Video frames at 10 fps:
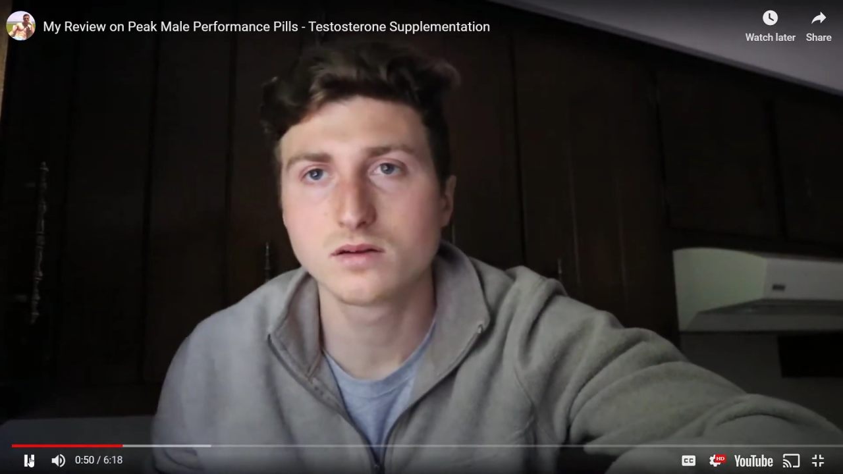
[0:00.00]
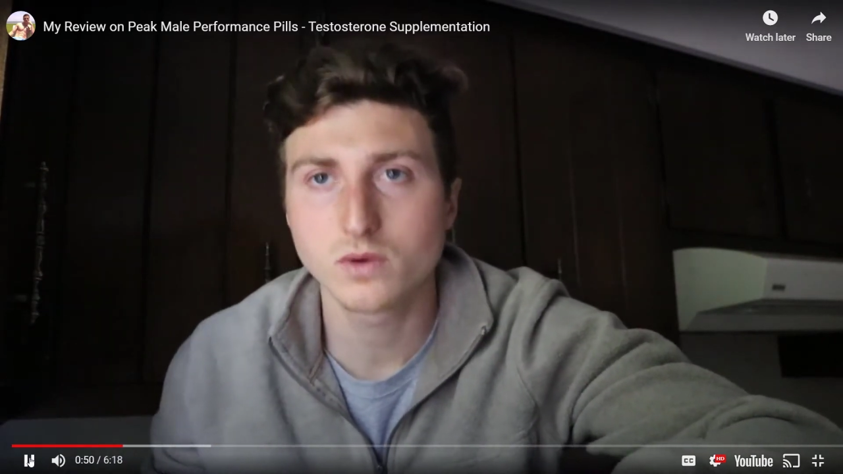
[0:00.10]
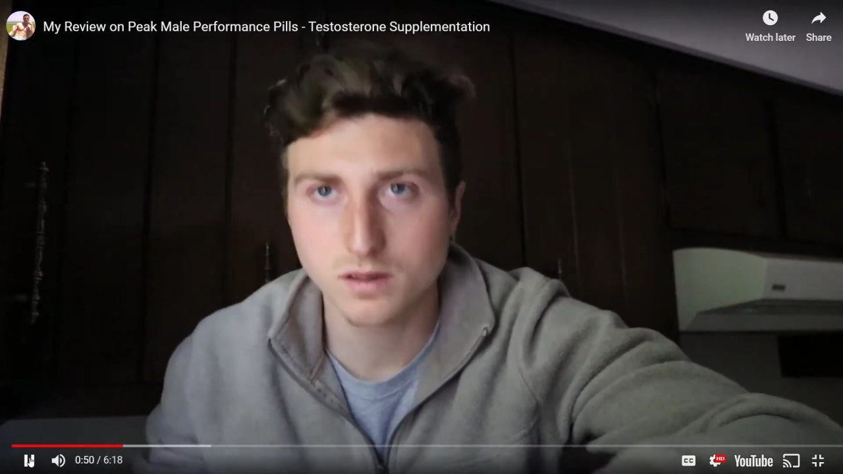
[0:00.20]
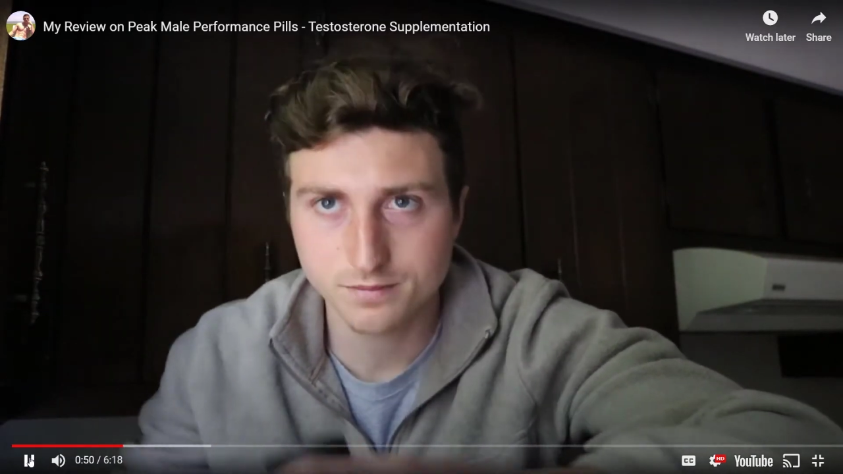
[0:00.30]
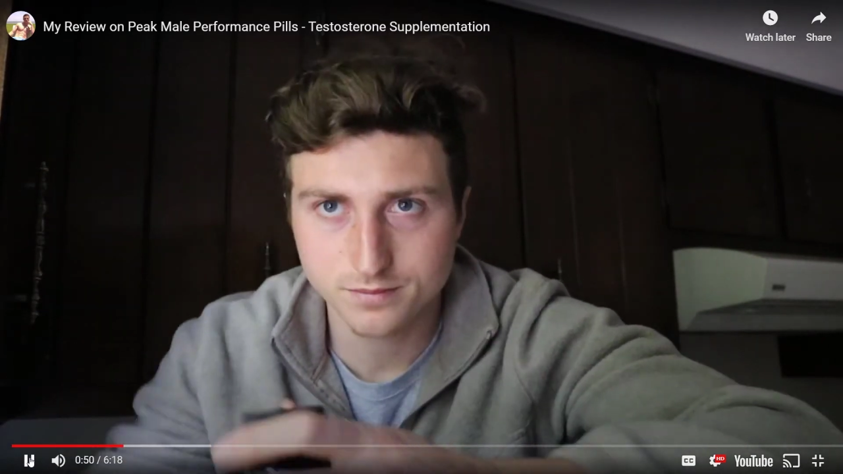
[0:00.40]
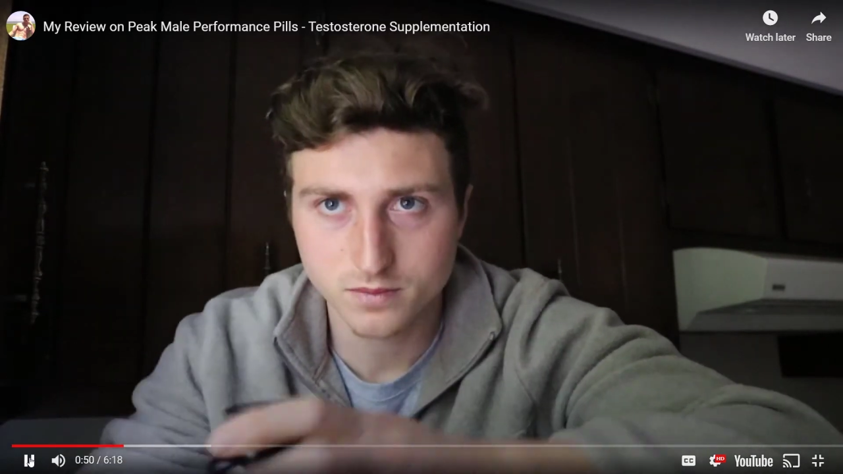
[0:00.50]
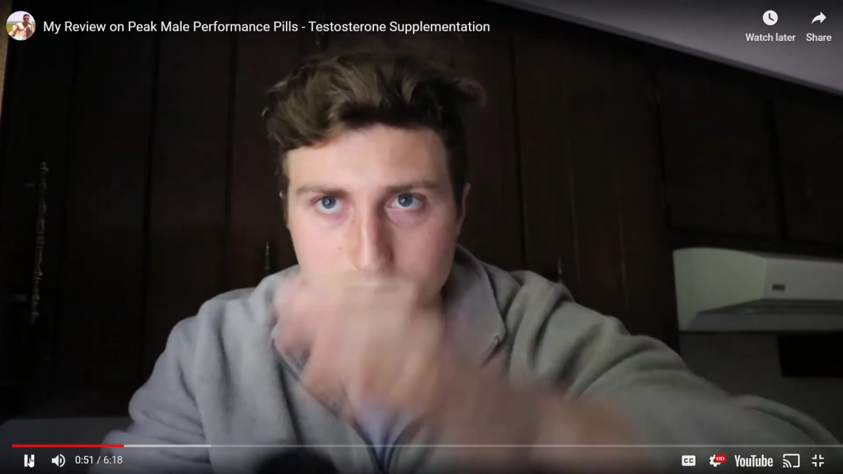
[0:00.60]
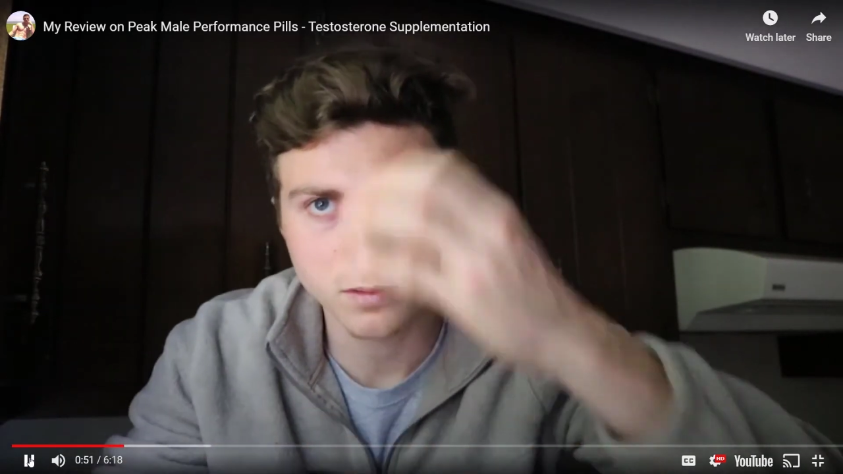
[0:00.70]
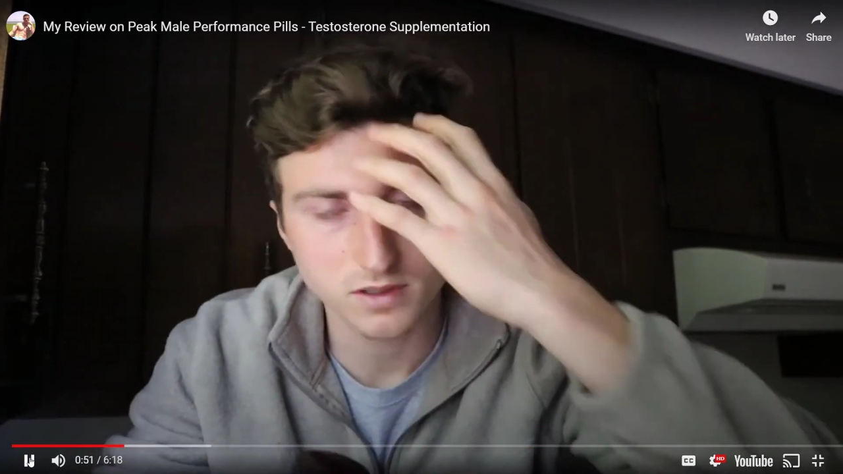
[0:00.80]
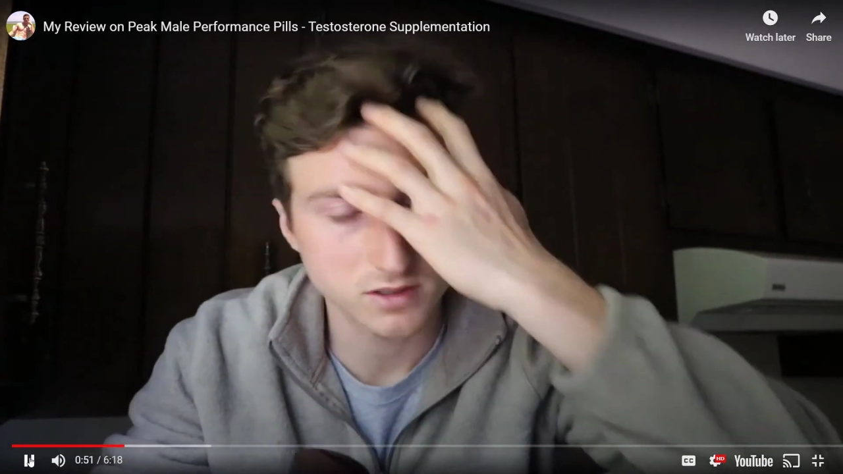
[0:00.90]
You know
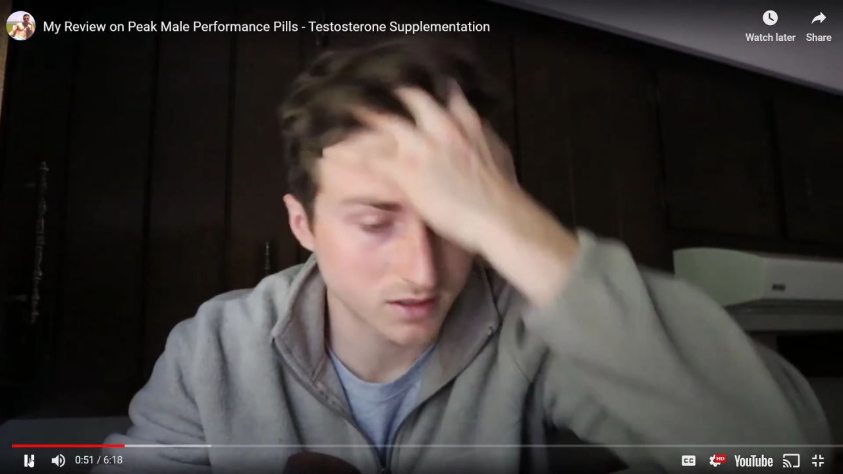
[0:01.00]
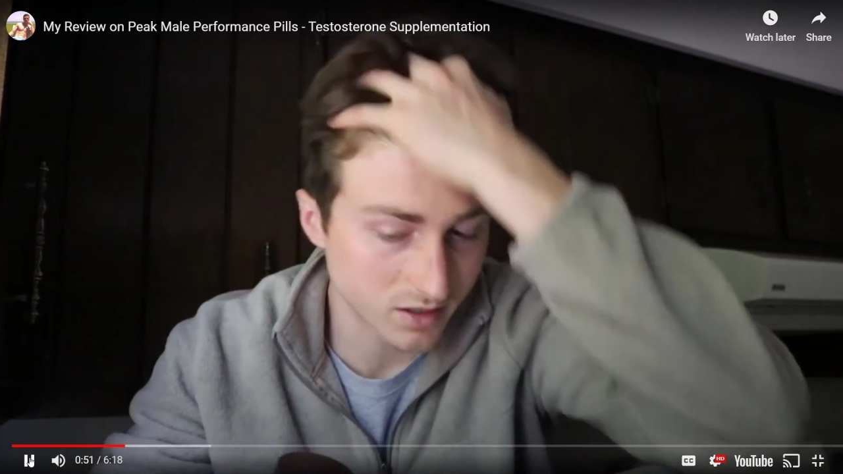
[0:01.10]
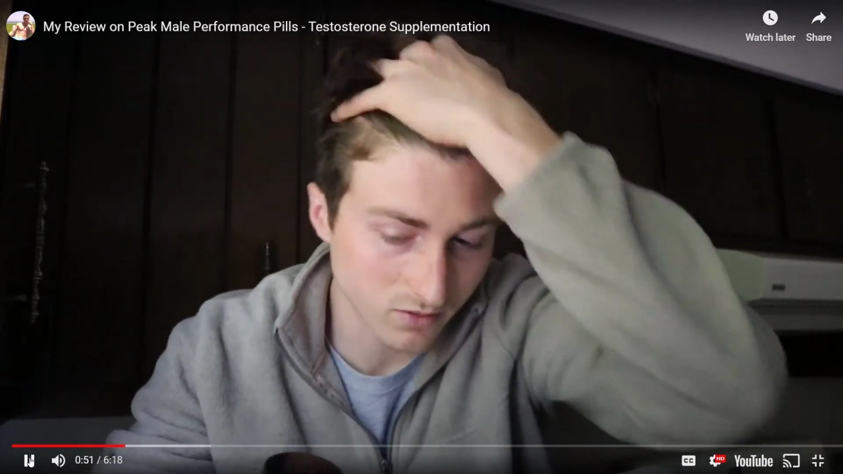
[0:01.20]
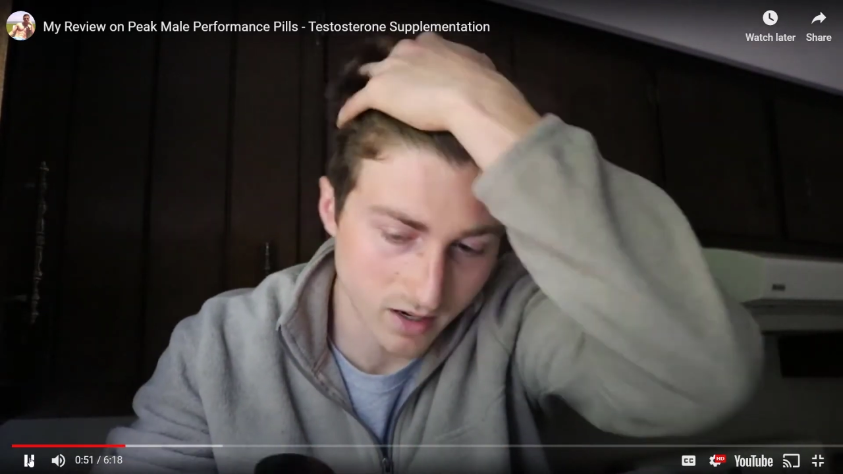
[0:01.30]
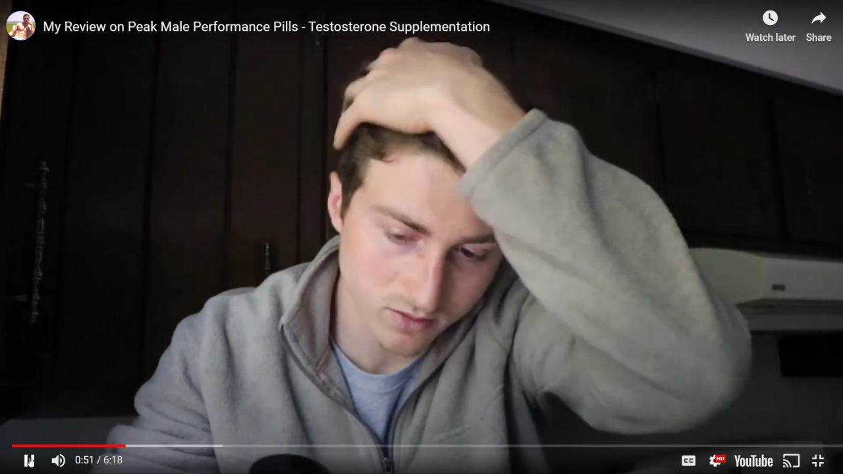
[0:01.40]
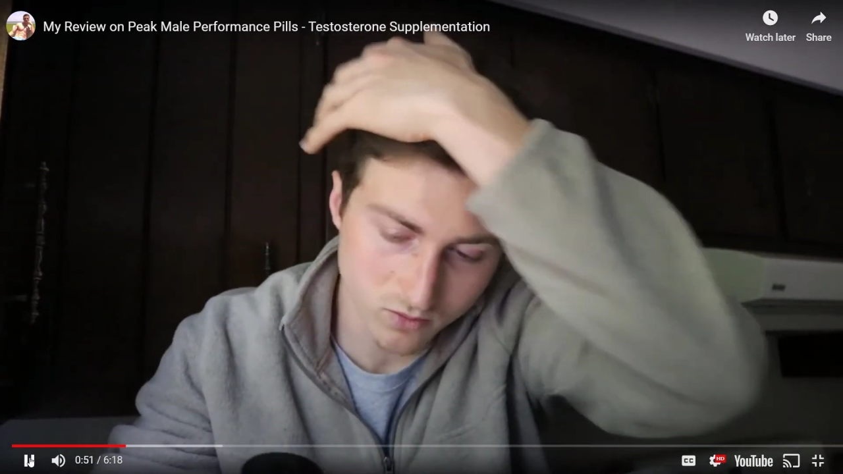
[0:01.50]
what? Let's just let it rock.